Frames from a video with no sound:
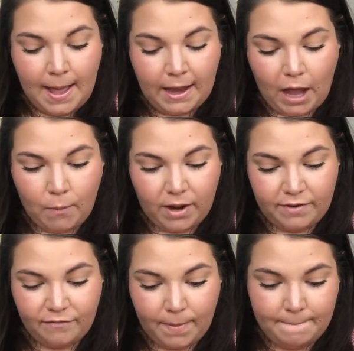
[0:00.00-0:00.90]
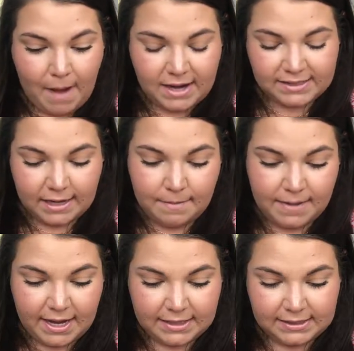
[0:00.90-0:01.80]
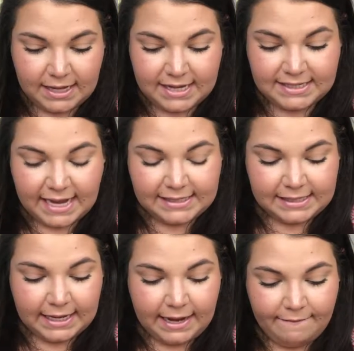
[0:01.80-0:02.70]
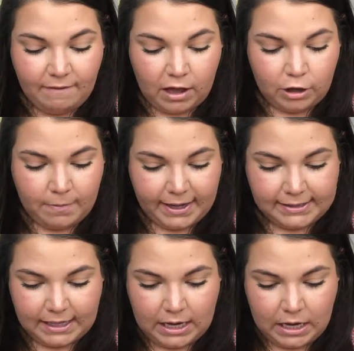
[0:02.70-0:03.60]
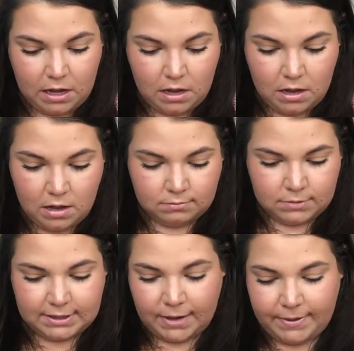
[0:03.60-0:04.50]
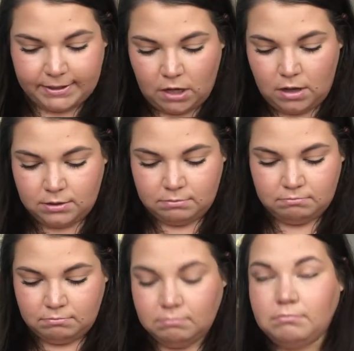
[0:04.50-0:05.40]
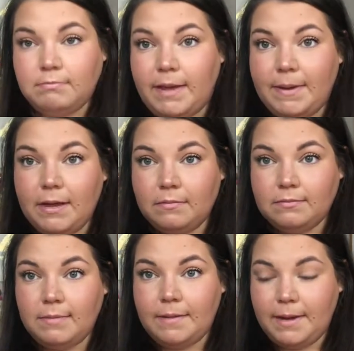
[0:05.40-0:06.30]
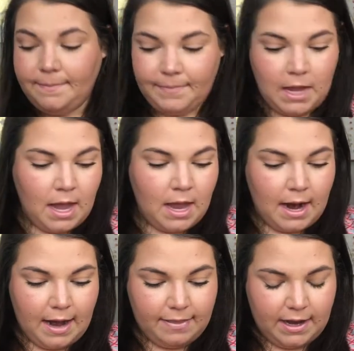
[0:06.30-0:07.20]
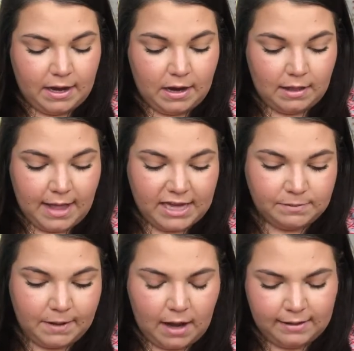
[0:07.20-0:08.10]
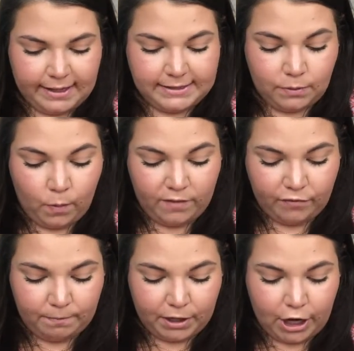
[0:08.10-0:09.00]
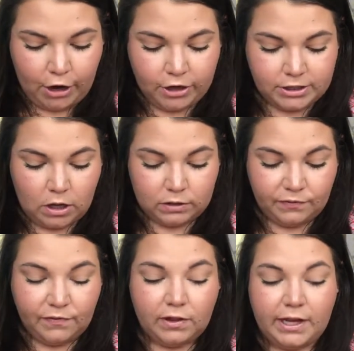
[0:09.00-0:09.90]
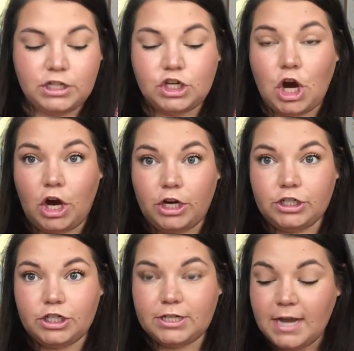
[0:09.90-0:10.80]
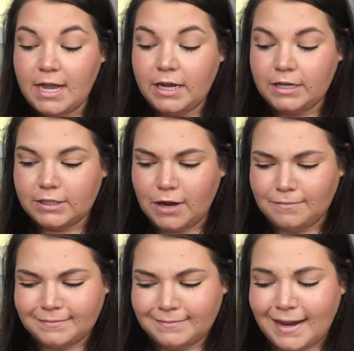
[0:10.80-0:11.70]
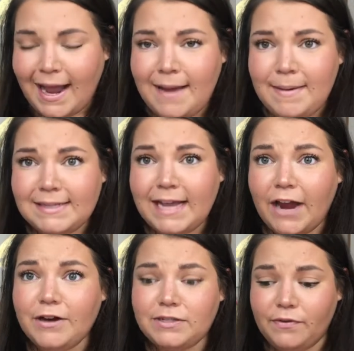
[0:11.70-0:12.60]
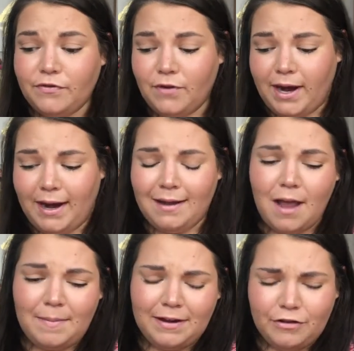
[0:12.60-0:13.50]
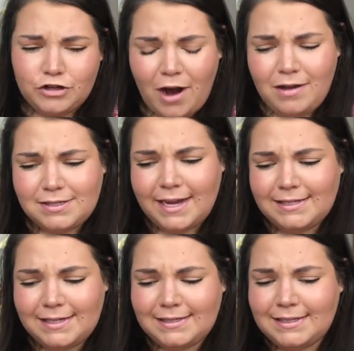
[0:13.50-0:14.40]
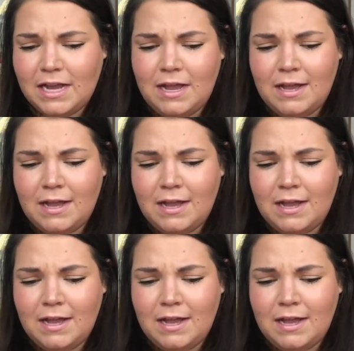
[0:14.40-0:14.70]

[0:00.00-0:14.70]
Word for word: I got one from Buxom. It's Intensely Volumizing. Is that what it's called? Maybe, maybe. And then last but not least, one from Pure. It's called Fully Charged. So eight mascaras for free. I mean, they're trial sizes.